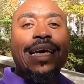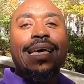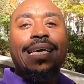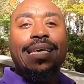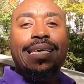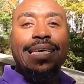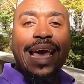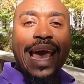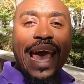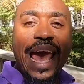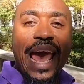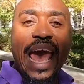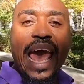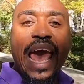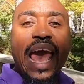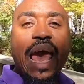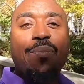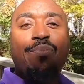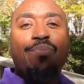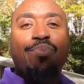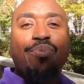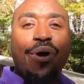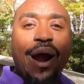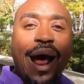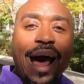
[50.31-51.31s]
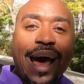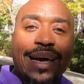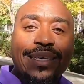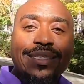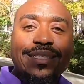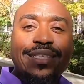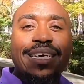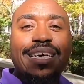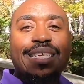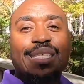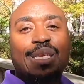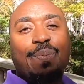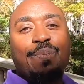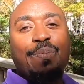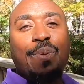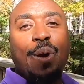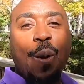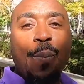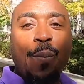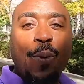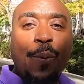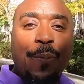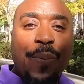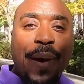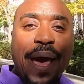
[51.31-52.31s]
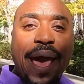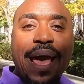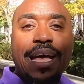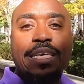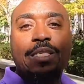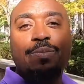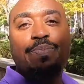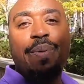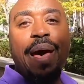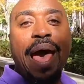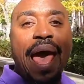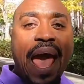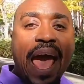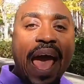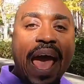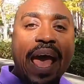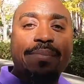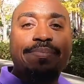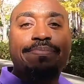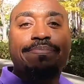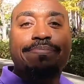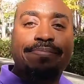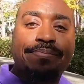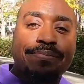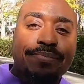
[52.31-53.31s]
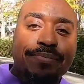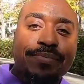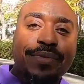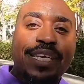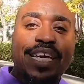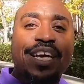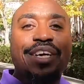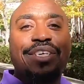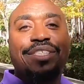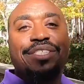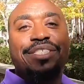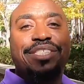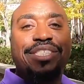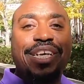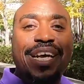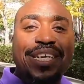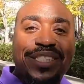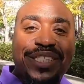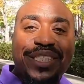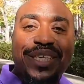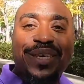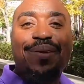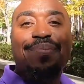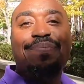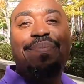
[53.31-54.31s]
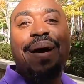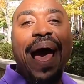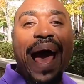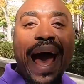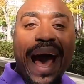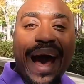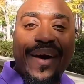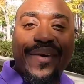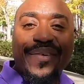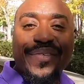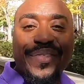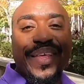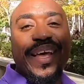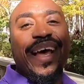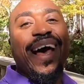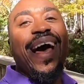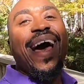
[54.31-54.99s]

Yeah, Bryce, the purple pants bad. Shut your mouth.